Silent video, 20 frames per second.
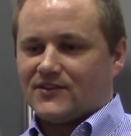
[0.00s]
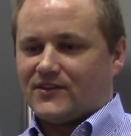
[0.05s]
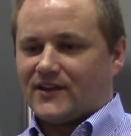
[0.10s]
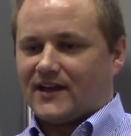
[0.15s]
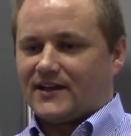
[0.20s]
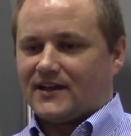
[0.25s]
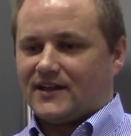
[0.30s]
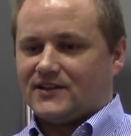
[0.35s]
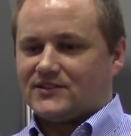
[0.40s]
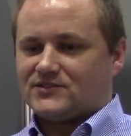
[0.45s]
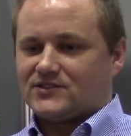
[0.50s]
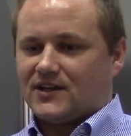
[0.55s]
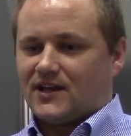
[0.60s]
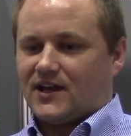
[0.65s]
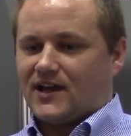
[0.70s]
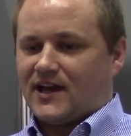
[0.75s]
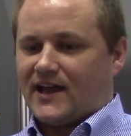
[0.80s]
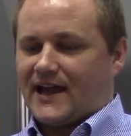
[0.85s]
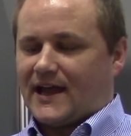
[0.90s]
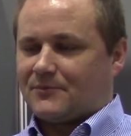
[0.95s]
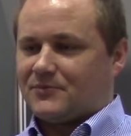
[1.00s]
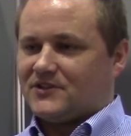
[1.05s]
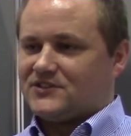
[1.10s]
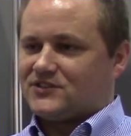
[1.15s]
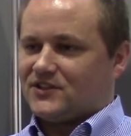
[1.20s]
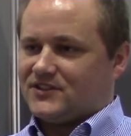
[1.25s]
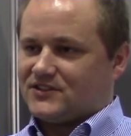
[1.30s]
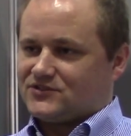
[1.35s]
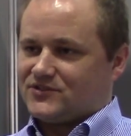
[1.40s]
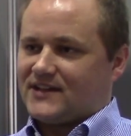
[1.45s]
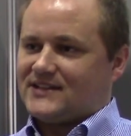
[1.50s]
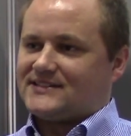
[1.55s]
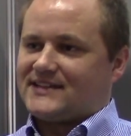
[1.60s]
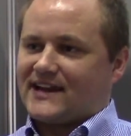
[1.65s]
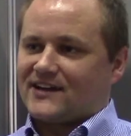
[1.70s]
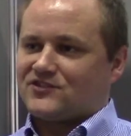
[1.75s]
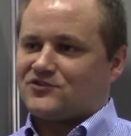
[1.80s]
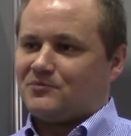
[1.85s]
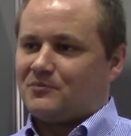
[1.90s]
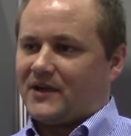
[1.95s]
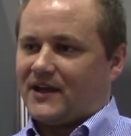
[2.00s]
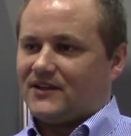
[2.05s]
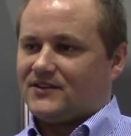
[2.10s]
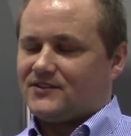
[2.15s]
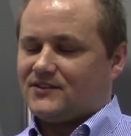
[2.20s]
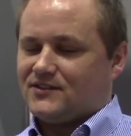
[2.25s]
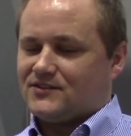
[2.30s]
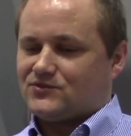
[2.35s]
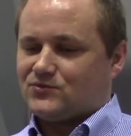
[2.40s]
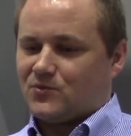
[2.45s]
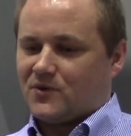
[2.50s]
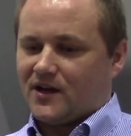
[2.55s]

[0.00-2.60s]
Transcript: that is uh, happens on a transaction basis,